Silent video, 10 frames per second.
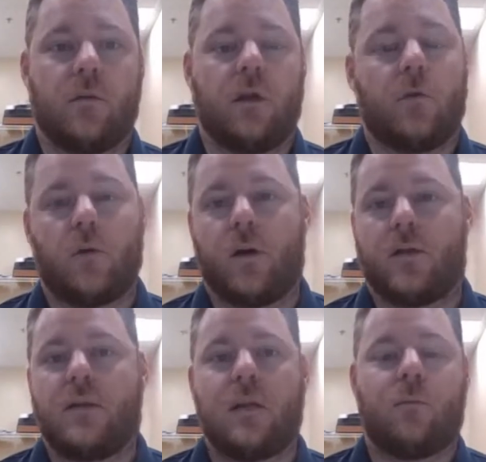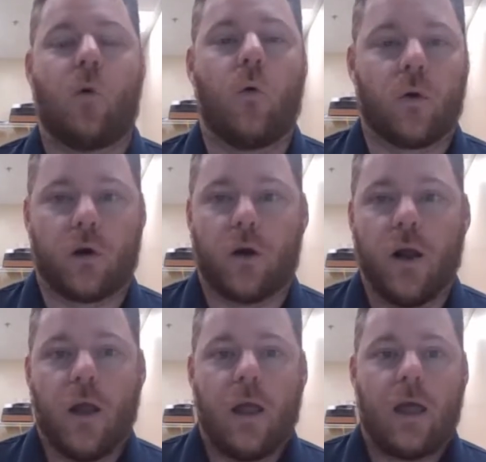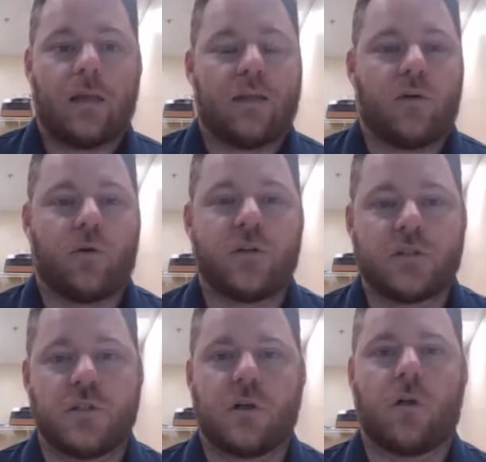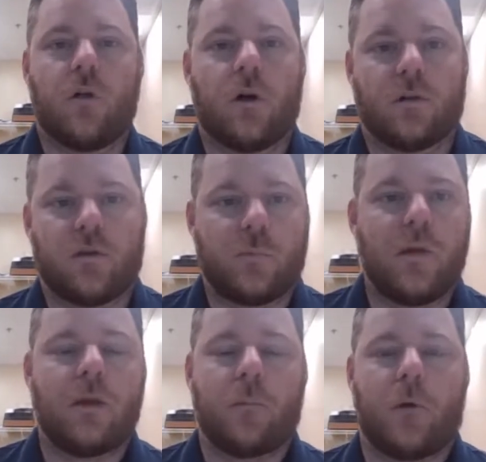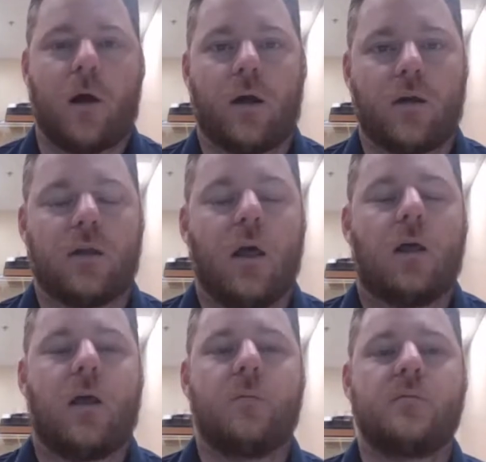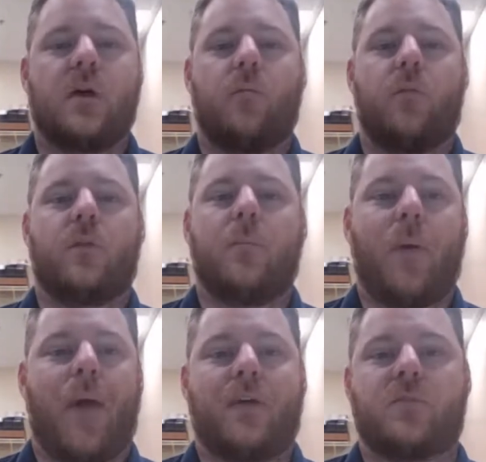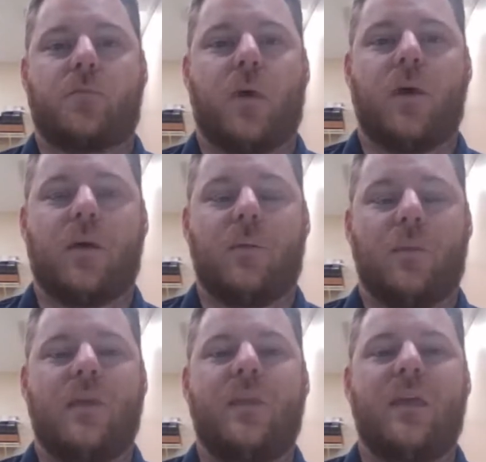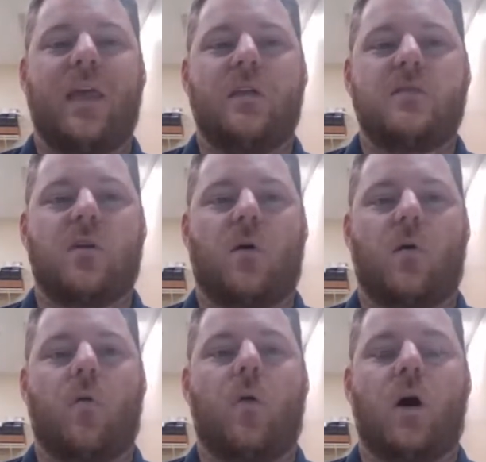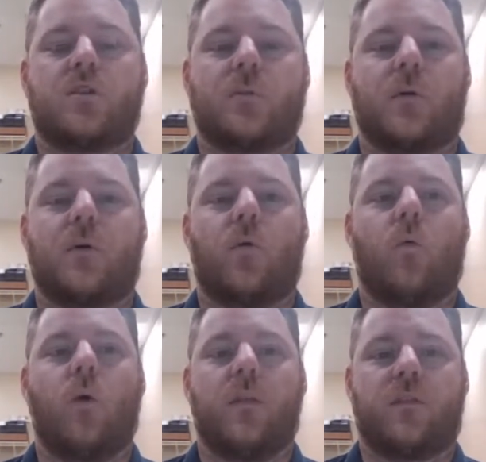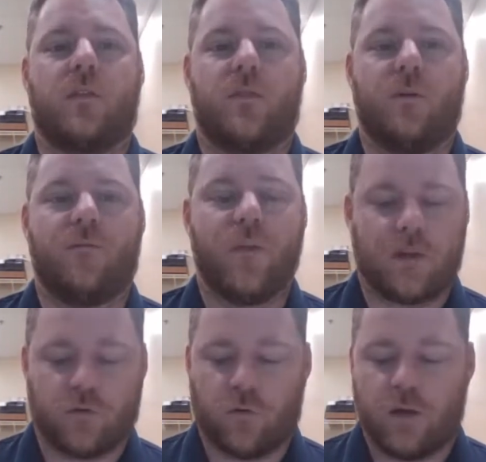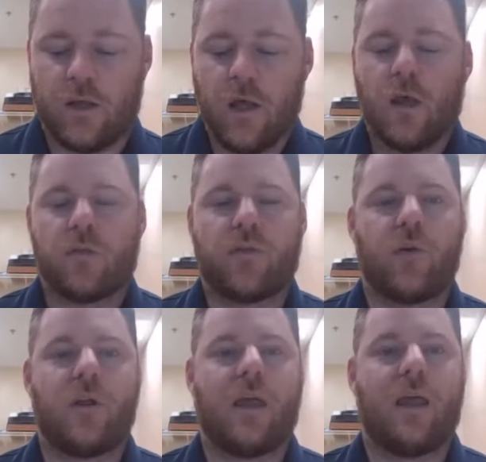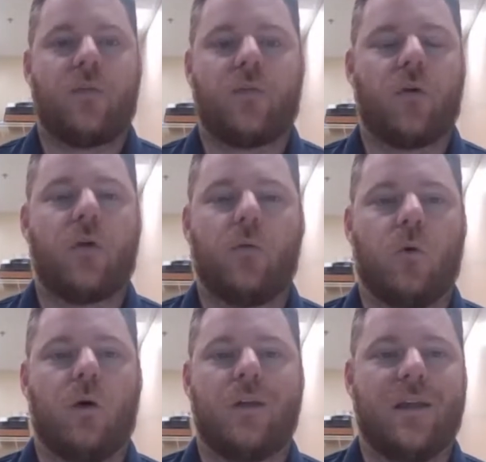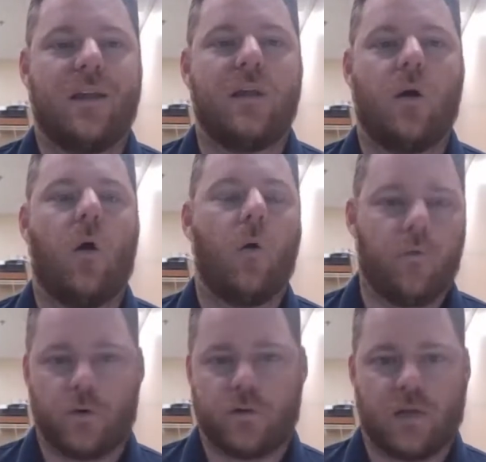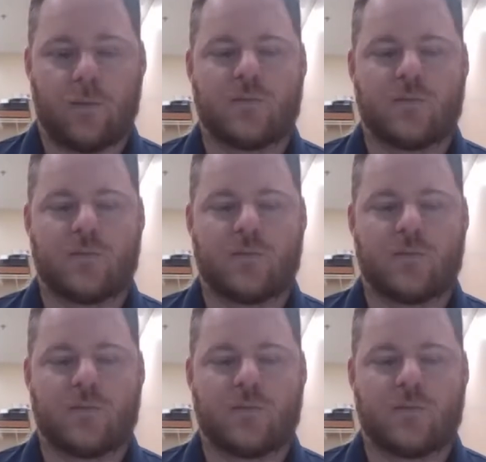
They run a deep corner, and Christian Clark, the Topeka product, comes up with the pass breakup in the end zone. Washburn with the victory, 38-31 in overtime.